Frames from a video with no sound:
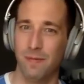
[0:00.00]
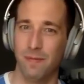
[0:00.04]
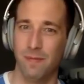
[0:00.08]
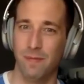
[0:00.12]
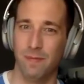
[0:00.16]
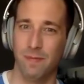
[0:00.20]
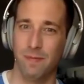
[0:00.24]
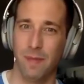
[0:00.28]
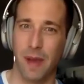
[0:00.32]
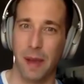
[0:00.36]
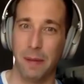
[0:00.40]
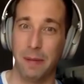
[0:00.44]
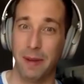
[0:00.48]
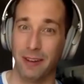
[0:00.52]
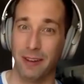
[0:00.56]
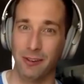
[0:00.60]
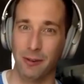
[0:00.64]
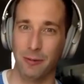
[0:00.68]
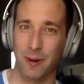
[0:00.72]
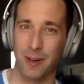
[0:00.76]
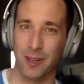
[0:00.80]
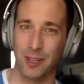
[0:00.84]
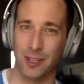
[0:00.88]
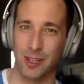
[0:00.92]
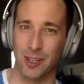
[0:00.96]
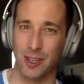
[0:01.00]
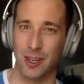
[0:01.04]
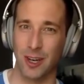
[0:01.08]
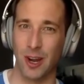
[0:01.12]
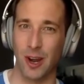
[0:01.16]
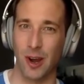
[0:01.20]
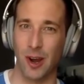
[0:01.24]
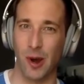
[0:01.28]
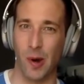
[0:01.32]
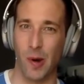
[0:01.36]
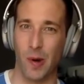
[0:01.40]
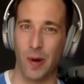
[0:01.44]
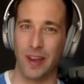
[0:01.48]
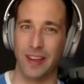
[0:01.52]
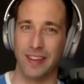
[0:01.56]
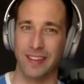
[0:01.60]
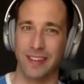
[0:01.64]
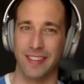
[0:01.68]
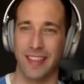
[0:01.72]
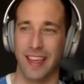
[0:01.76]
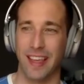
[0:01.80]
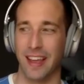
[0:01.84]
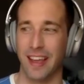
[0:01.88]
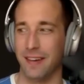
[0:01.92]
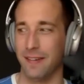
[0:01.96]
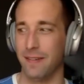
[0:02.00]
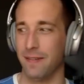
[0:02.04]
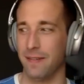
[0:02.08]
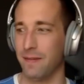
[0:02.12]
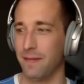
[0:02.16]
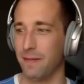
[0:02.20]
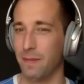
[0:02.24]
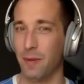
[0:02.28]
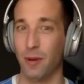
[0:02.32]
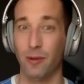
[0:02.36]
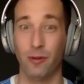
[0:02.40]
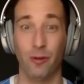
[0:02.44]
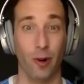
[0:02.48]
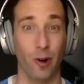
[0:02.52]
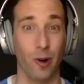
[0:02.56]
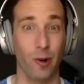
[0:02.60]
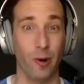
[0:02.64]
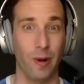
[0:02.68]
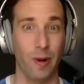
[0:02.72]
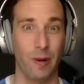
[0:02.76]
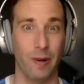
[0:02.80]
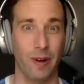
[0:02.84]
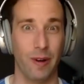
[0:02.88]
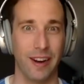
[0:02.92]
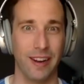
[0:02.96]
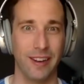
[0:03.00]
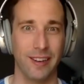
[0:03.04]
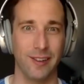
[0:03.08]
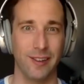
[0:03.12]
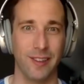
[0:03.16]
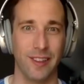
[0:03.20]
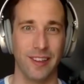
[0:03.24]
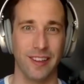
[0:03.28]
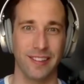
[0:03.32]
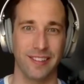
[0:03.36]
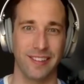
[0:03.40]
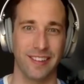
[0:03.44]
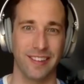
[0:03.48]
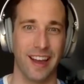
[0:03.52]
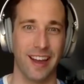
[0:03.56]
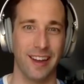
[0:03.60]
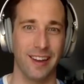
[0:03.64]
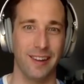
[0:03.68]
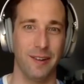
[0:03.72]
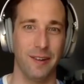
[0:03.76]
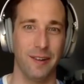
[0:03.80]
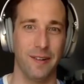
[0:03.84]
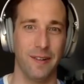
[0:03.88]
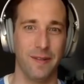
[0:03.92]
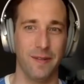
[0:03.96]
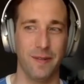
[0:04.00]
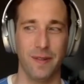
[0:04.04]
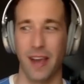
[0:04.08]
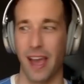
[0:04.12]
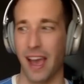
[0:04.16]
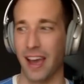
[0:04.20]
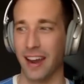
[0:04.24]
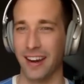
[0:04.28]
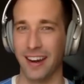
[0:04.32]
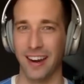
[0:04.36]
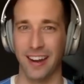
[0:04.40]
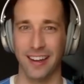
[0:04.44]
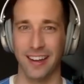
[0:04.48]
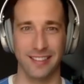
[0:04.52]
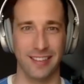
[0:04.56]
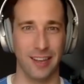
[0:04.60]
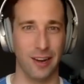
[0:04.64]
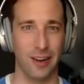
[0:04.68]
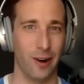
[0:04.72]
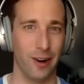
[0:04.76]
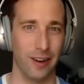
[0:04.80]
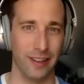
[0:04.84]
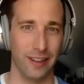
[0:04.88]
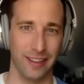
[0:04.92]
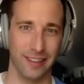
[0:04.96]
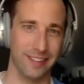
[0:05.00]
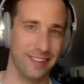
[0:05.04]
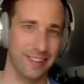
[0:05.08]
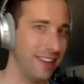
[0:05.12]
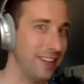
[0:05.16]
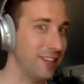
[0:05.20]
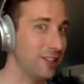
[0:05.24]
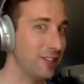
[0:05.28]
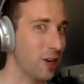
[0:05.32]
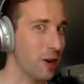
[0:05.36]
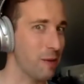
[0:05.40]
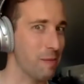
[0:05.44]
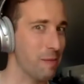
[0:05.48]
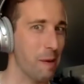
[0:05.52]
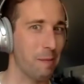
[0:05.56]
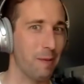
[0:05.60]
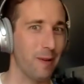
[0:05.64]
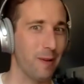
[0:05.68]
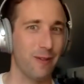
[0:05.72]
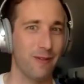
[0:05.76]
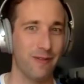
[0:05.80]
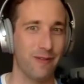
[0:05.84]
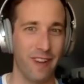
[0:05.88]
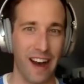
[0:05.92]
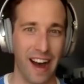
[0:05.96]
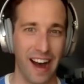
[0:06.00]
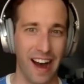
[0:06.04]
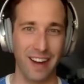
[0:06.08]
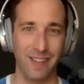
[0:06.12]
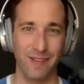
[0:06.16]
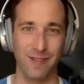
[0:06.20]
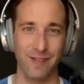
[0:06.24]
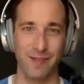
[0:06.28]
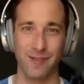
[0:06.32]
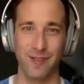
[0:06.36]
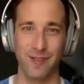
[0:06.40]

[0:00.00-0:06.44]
Maybe everybody should know is that before we went into this, Ann and I said, all right, let's each come up with 5